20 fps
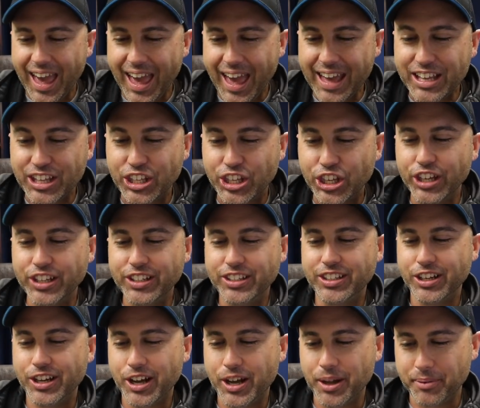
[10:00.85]
a good
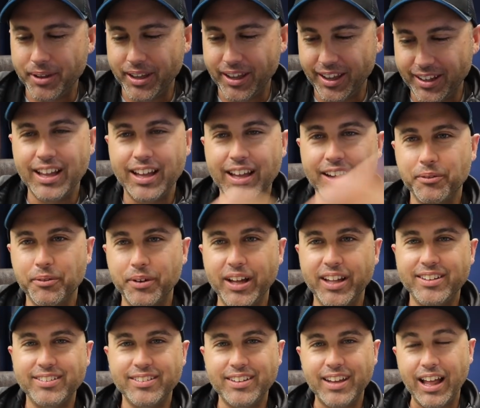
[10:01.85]
comment,
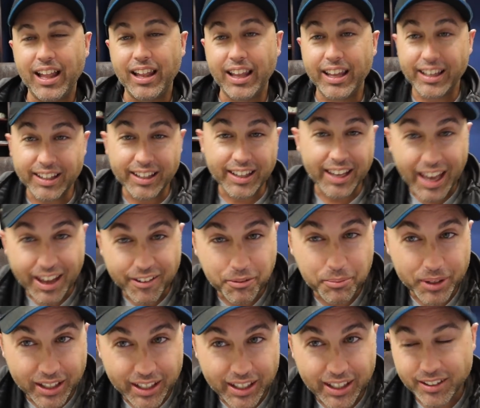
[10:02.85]
which lately I haven't
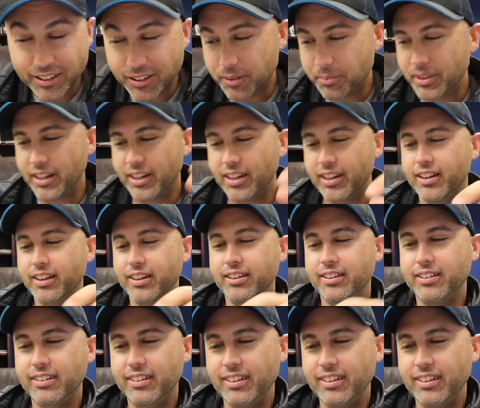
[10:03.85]
been getting too many of those.